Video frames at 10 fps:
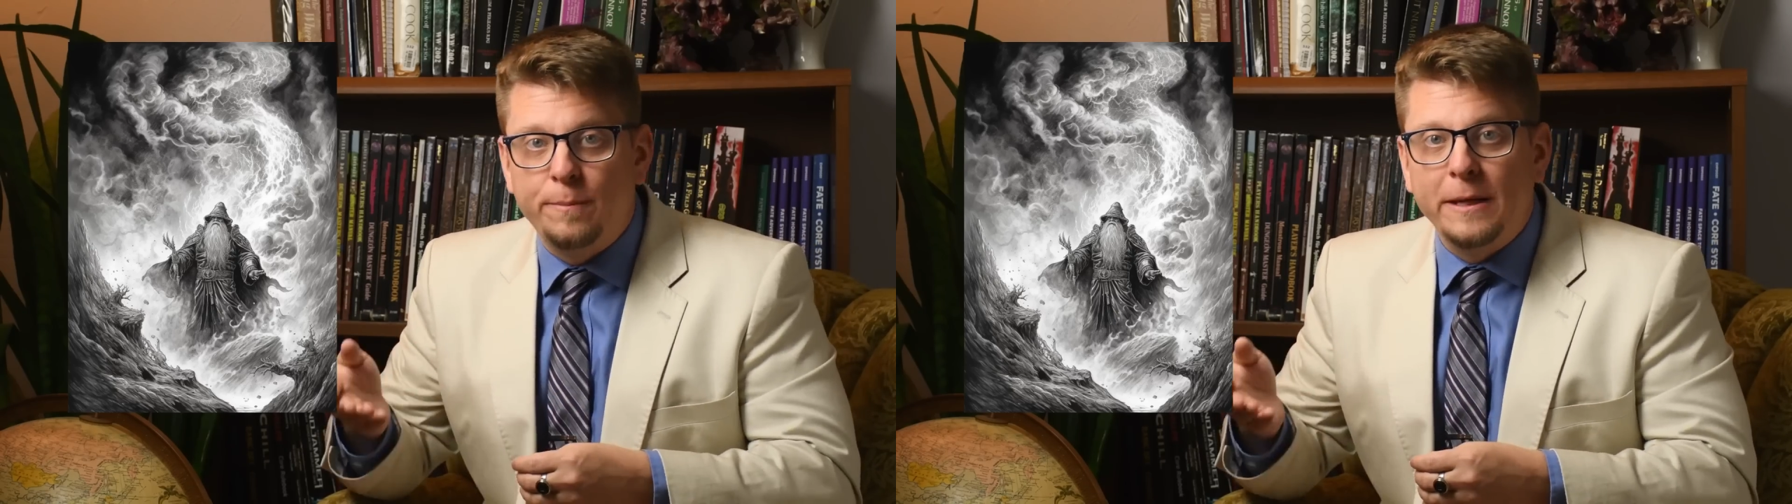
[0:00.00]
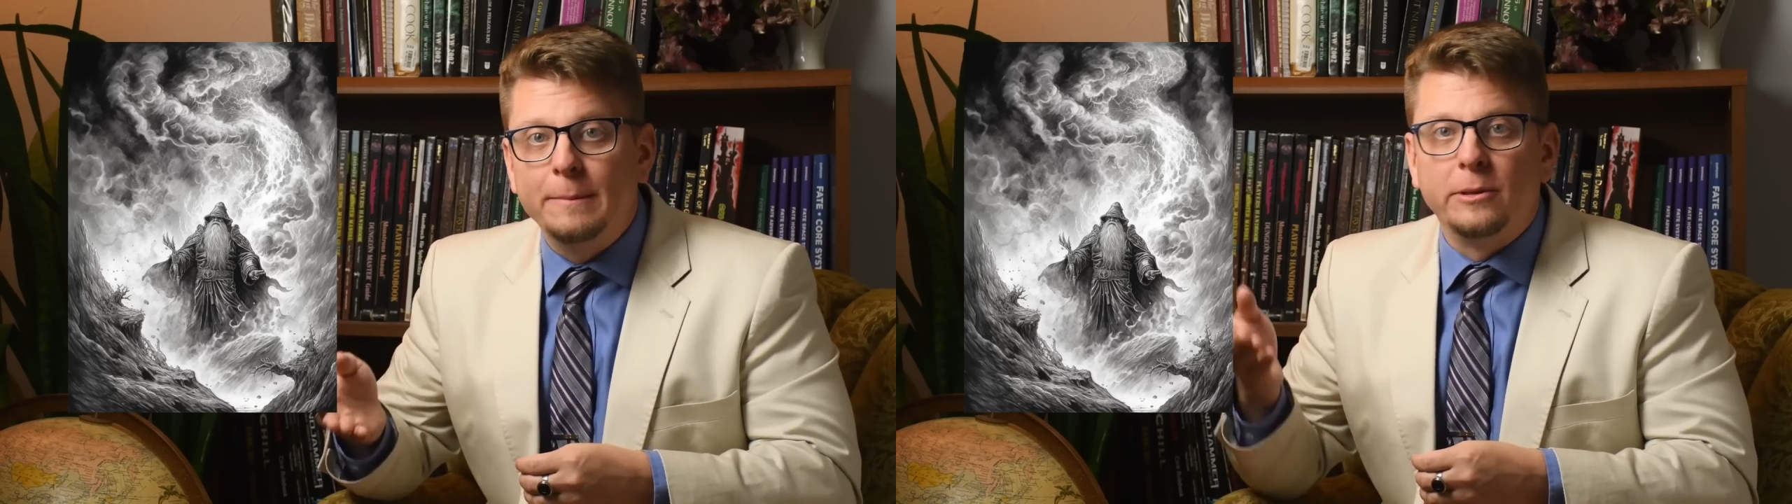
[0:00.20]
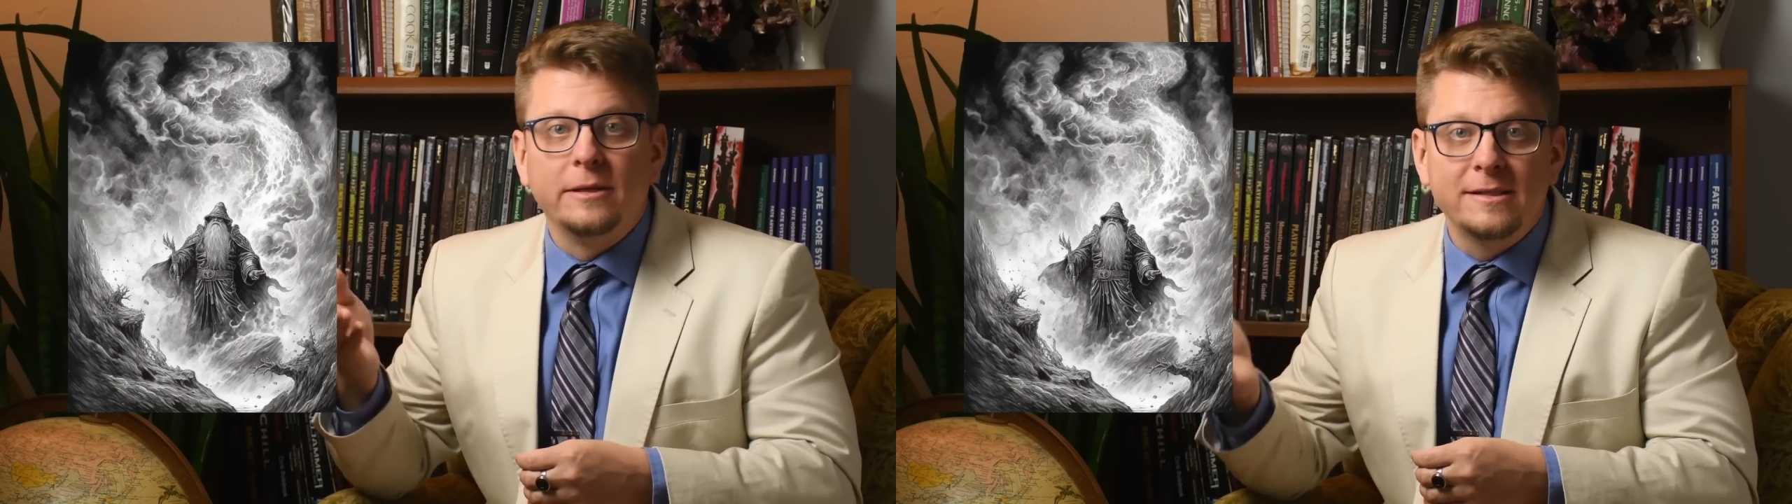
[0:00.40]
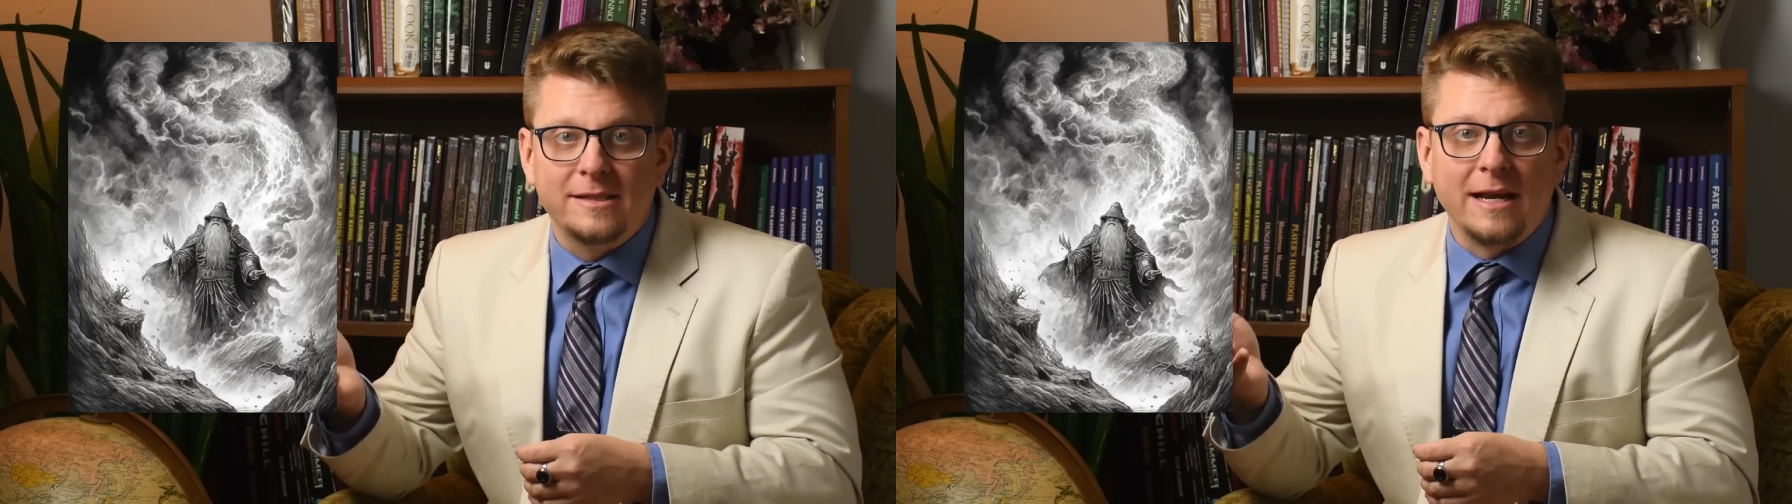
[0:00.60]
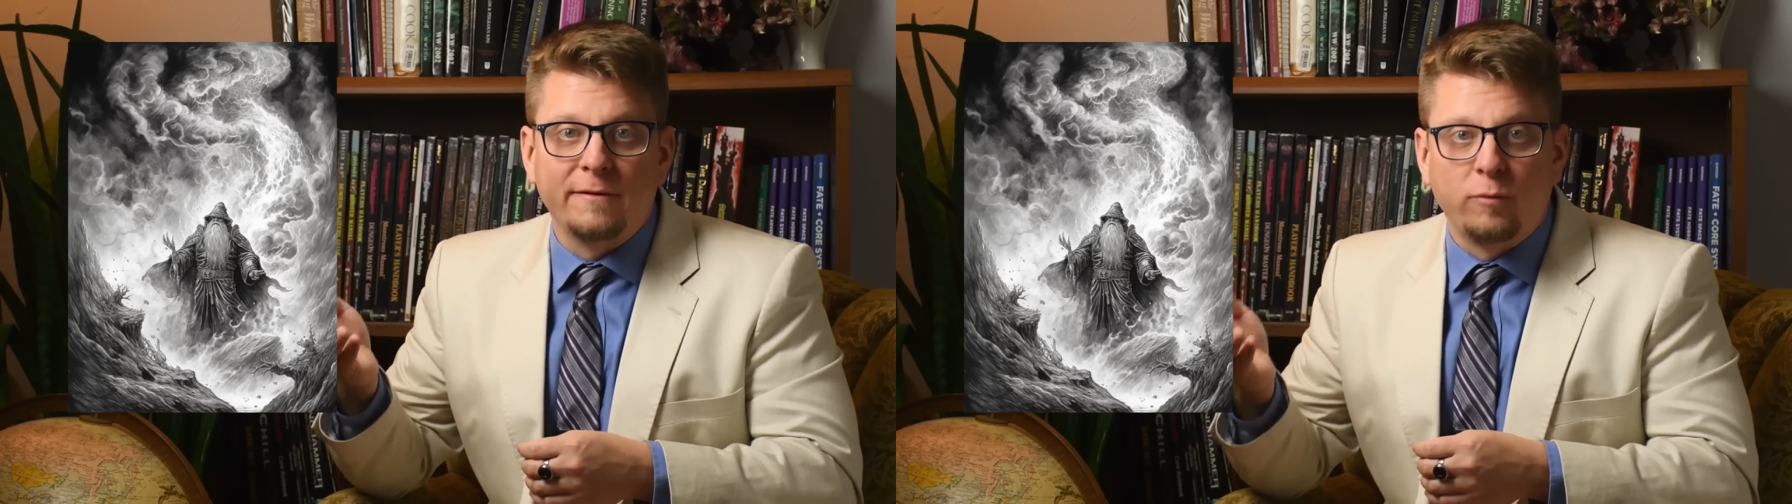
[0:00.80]
people
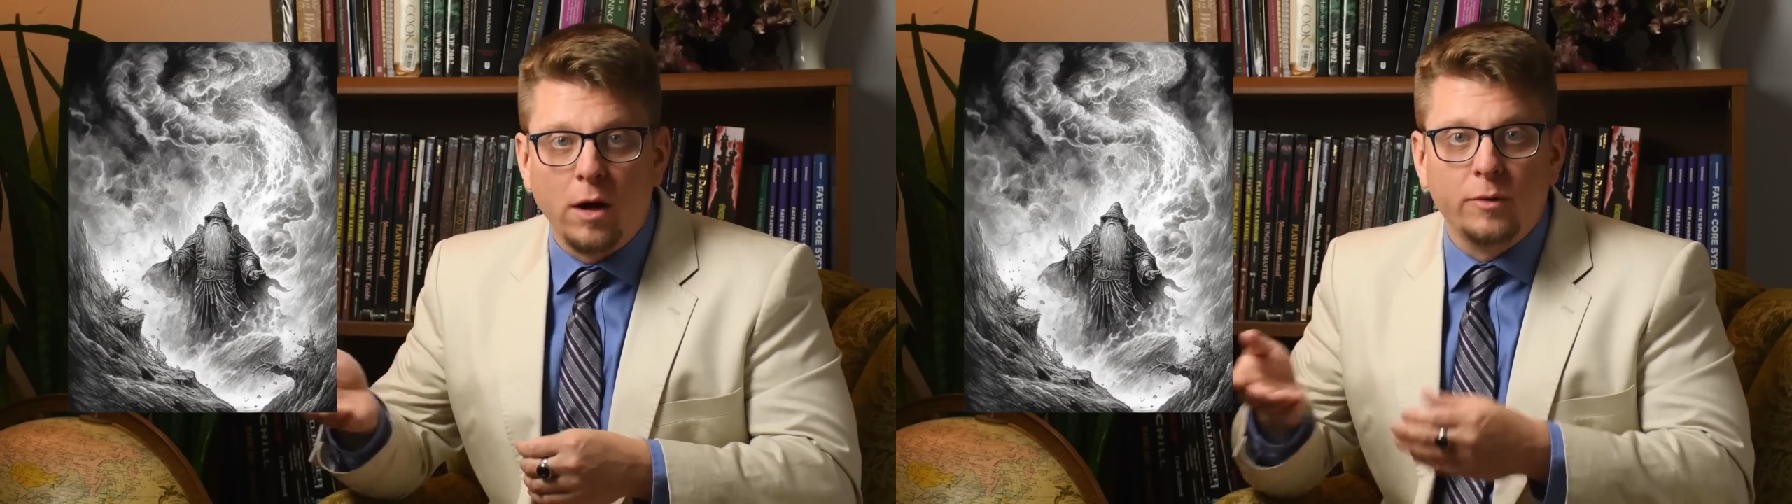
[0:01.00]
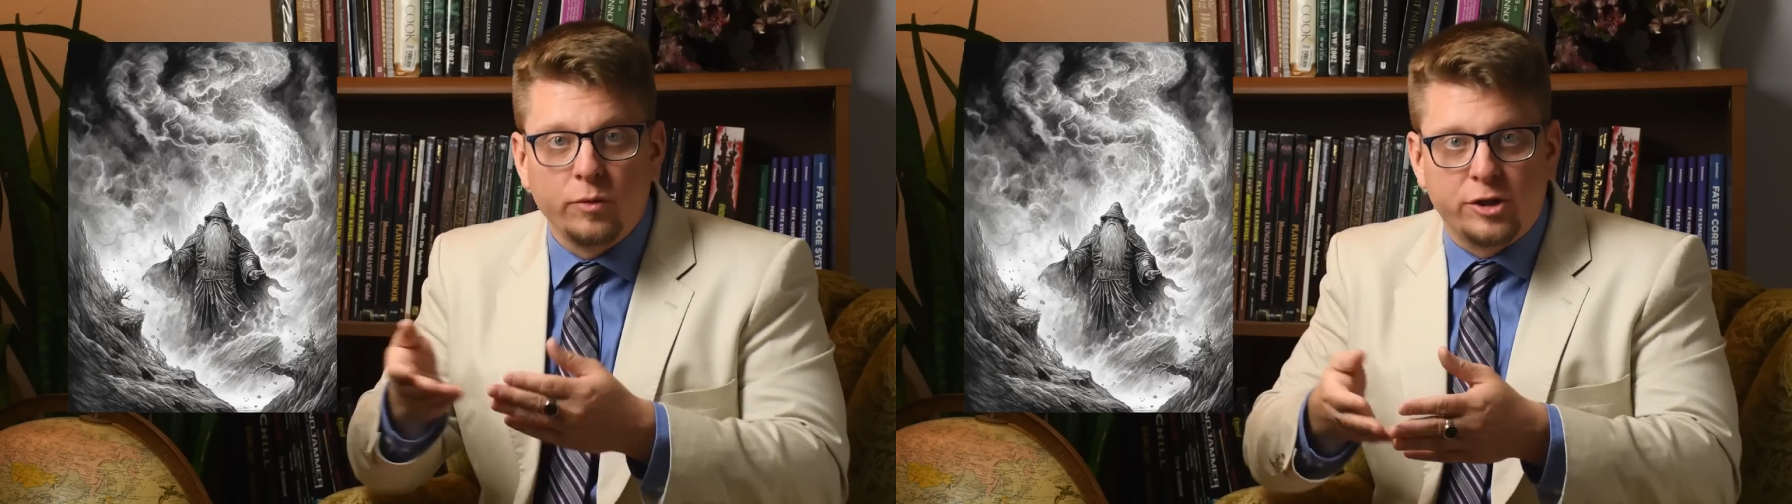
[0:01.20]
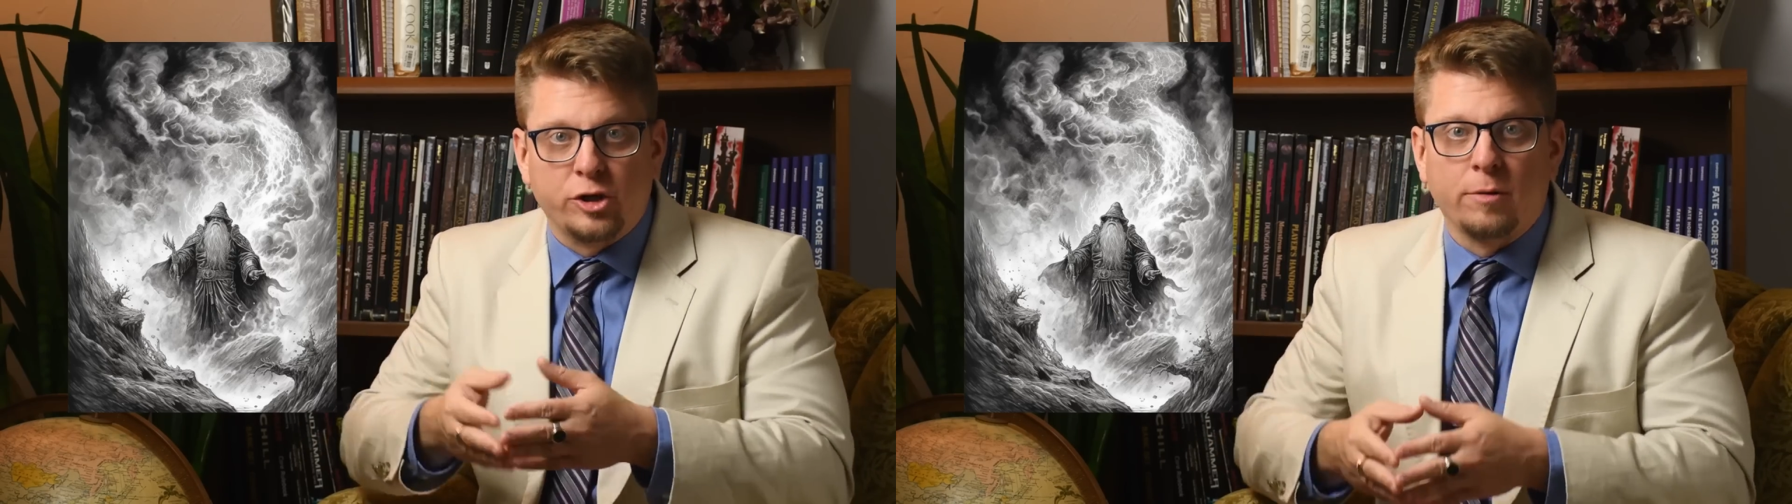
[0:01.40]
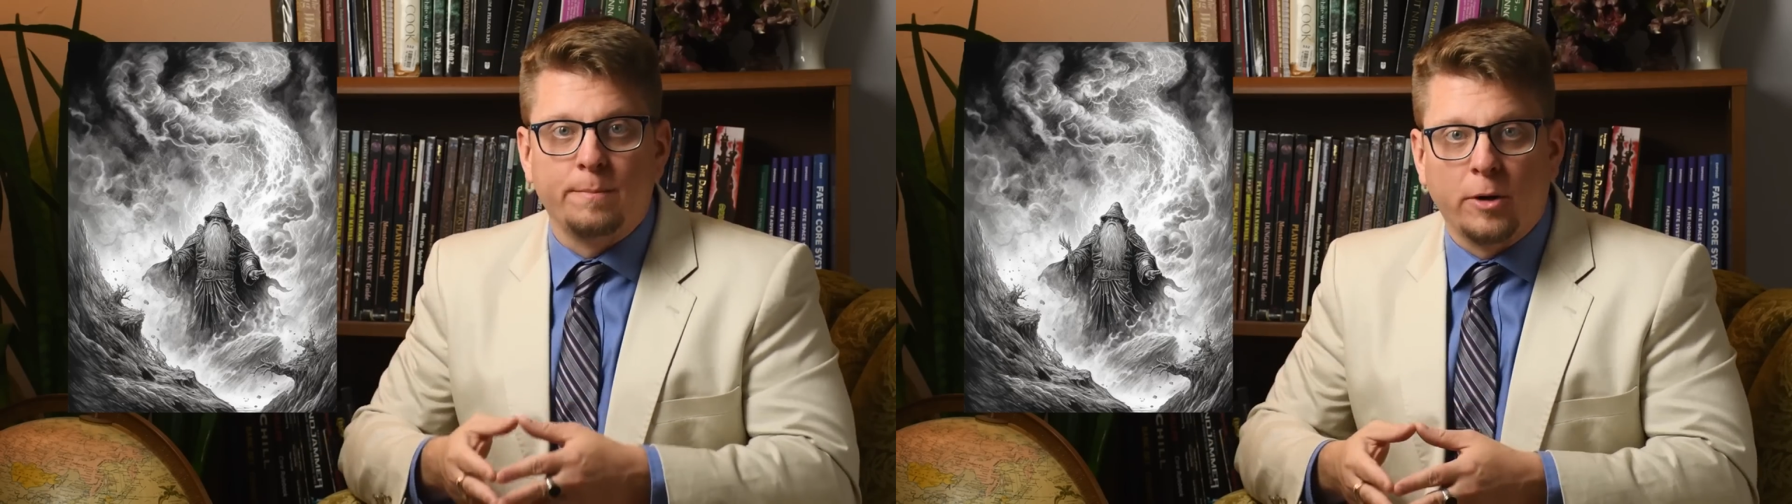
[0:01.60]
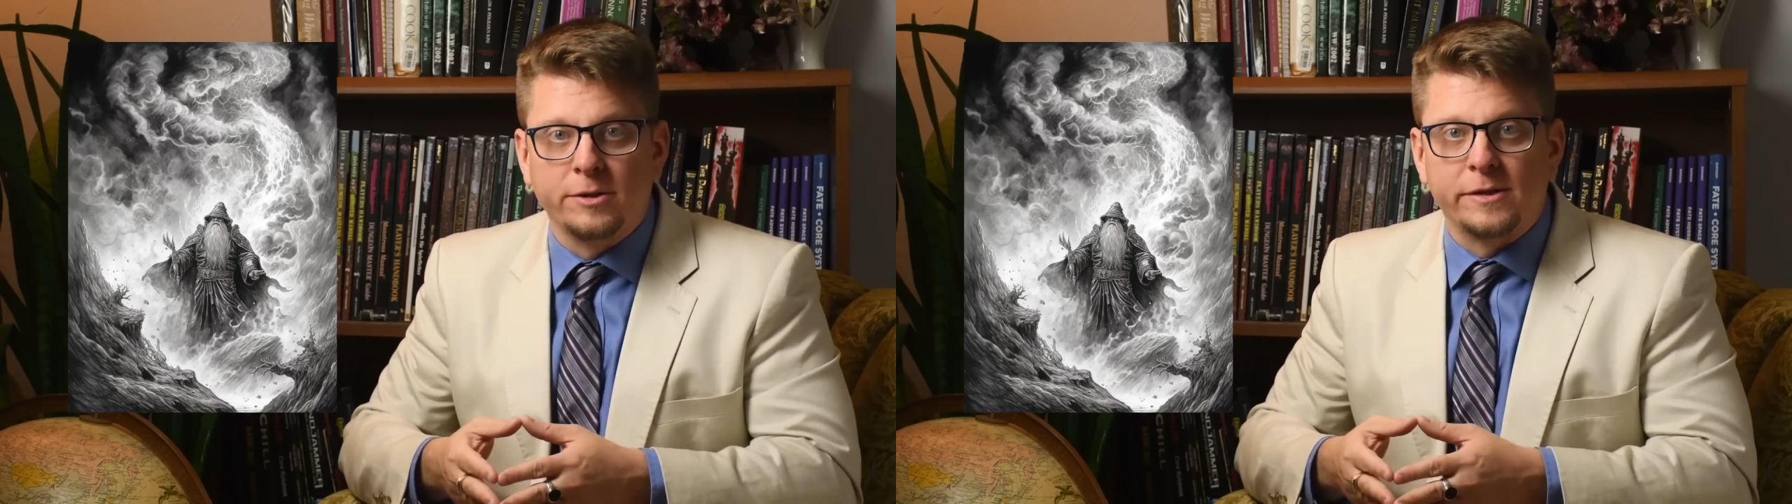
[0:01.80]
instead of 1 with Charm
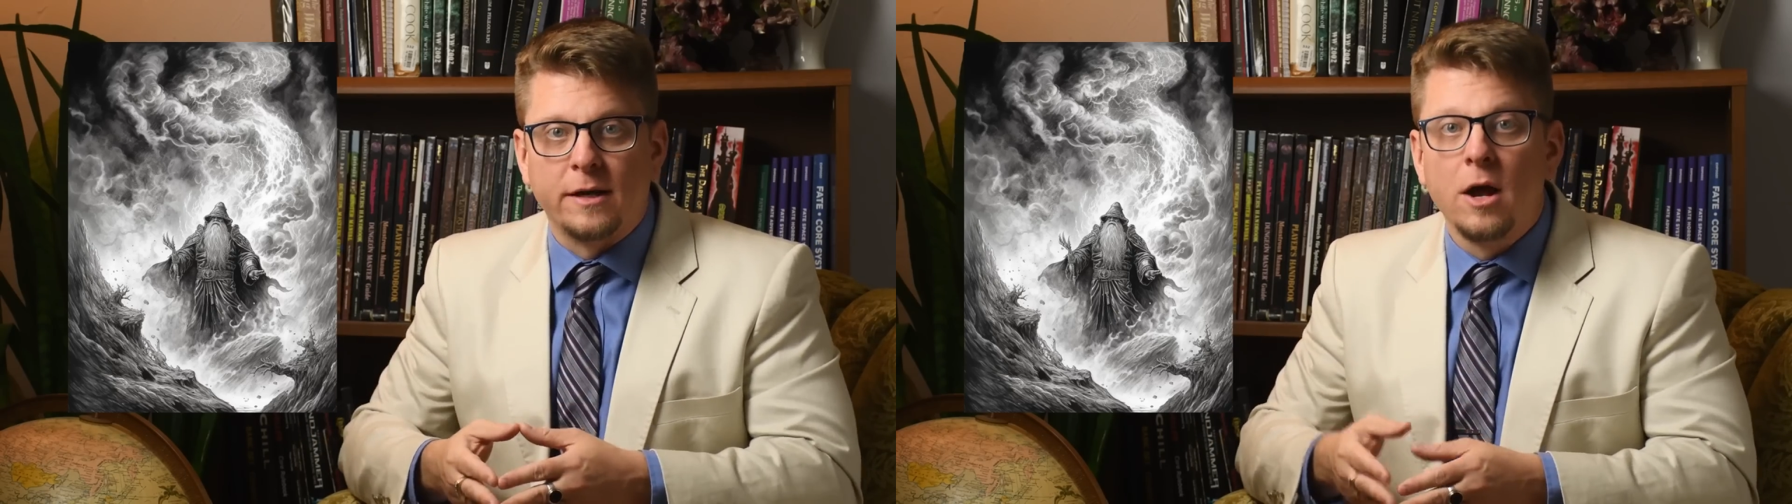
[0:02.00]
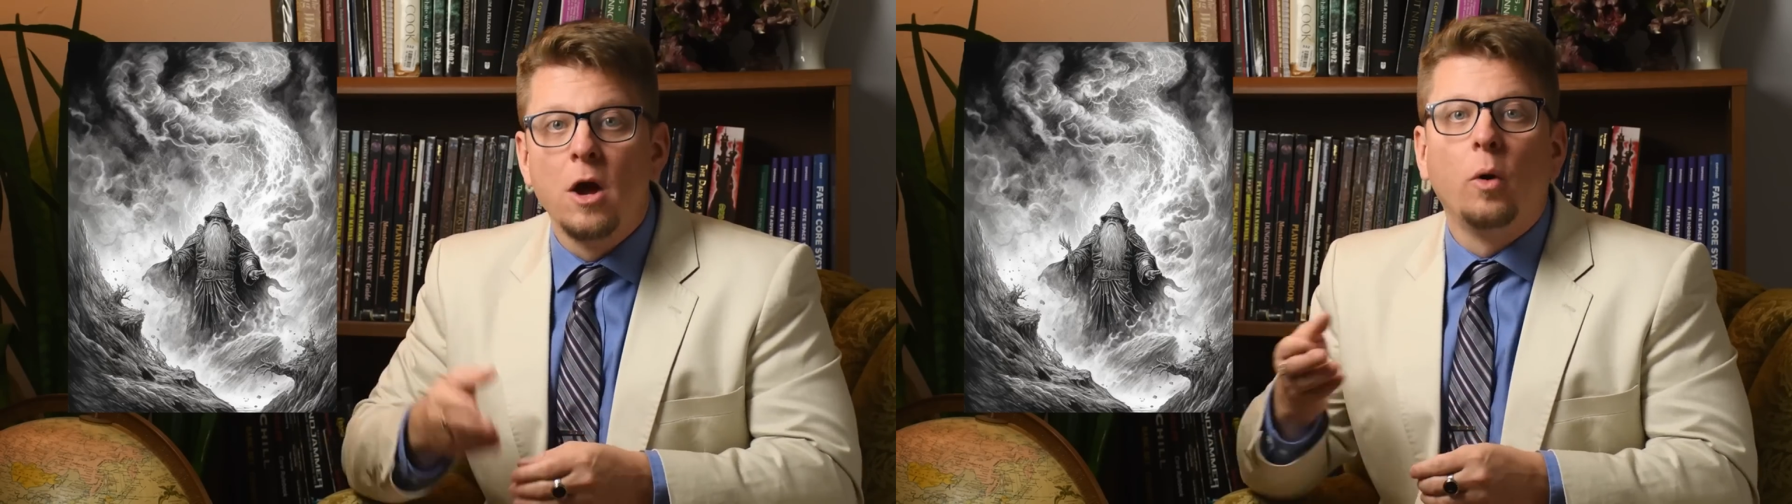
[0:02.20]
Person,